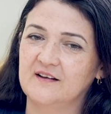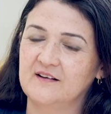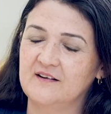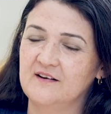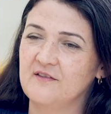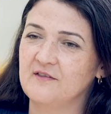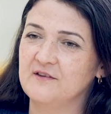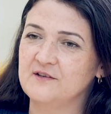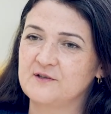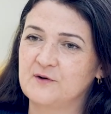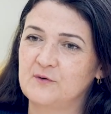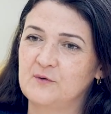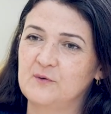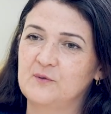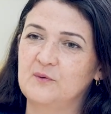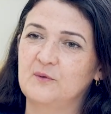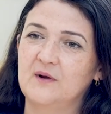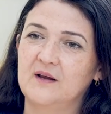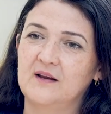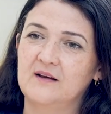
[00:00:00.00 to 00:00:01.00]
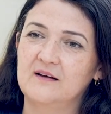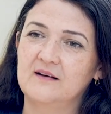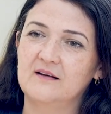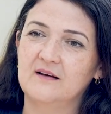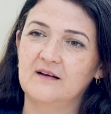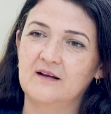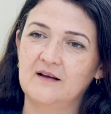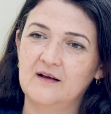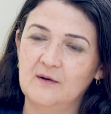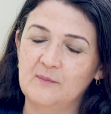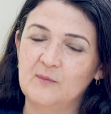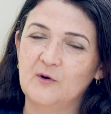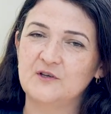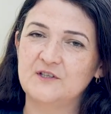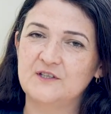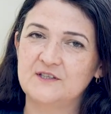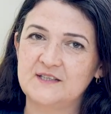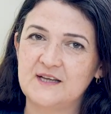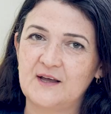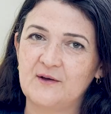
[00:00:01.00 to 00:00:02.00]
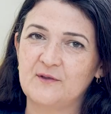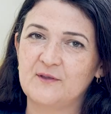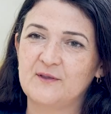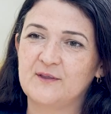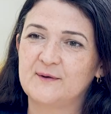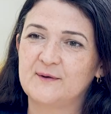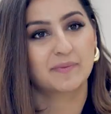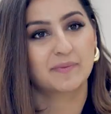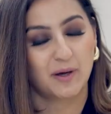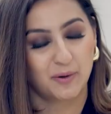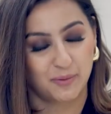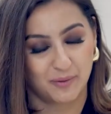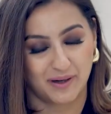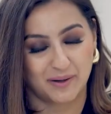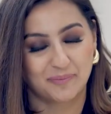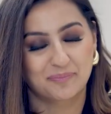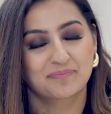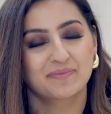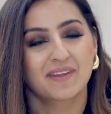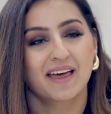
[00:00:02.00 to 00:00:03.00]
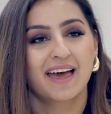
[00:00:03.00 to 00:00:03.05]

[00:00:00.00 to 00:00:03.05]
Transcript: another school in Al Barsha South. Okay.